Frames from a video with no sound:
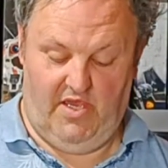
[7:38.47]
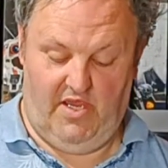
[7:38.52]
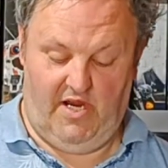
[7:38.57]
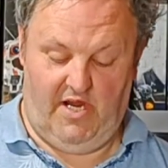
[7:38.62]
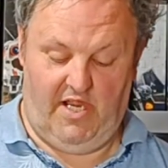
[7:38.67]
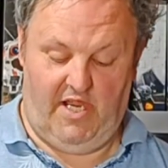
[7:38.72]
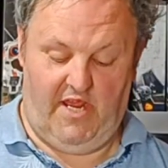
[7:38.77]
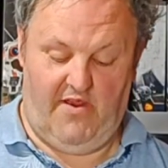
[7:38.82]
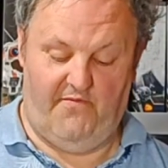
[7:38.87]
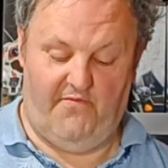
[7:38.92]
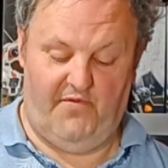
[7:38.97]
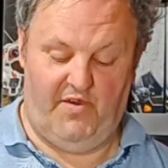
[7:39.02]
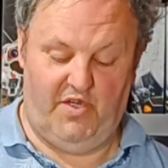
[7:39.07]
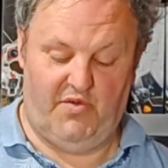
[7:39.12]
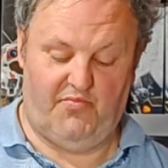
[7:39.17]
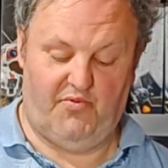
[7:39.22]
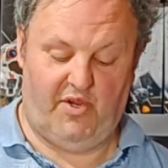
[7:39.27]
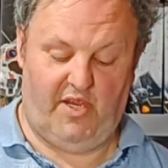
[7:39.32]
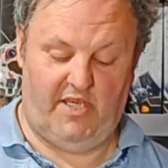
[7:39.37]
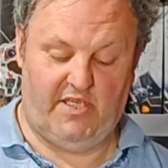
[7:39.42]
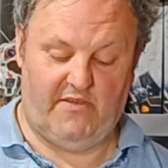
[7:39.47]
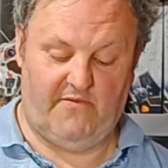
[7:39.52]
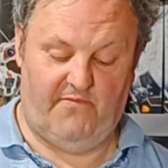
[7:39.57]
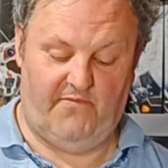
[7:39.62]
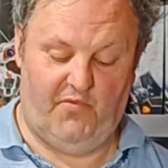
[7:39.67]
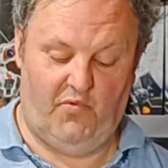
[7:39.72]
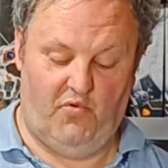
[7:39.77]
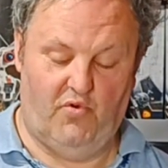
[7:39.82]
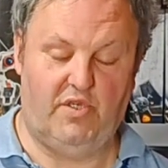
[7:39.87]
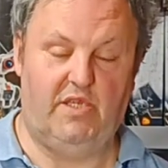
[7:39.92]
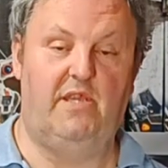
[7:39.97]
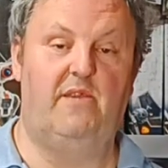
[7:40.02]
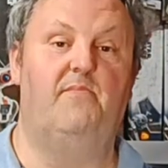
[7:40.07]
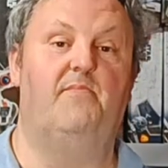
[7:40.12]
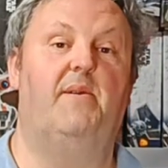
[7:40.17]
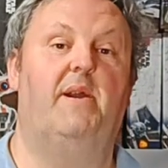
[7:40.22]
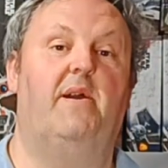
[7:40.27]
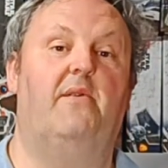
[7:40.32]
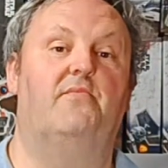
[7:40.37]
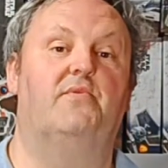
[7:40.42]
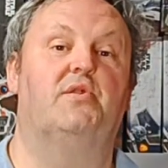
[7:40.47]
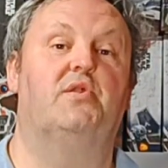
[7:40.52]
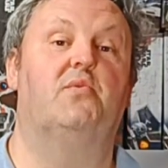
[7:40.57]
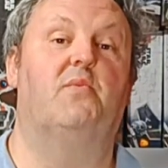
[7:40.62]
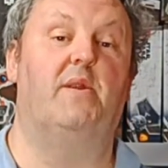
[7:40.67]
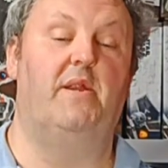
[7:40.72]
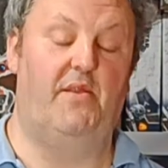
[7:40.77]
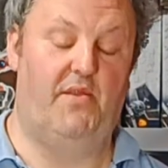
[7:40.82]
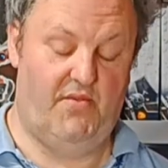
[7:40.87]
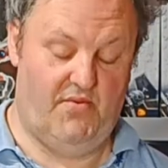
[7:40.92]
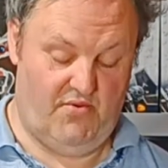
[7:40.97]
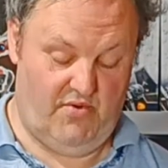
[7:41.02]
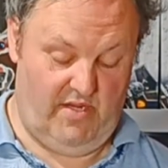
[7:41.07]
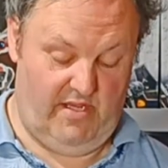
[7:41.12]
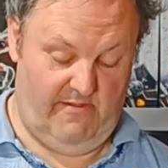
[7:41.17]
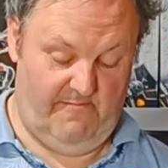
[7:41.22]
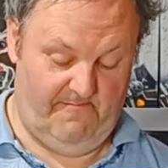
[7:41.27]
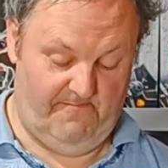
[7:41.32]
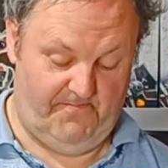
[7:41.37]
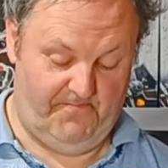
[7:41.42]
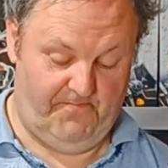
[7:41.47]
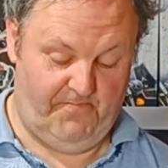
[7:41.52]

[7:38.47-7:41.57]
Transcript: at an average price of £14.23.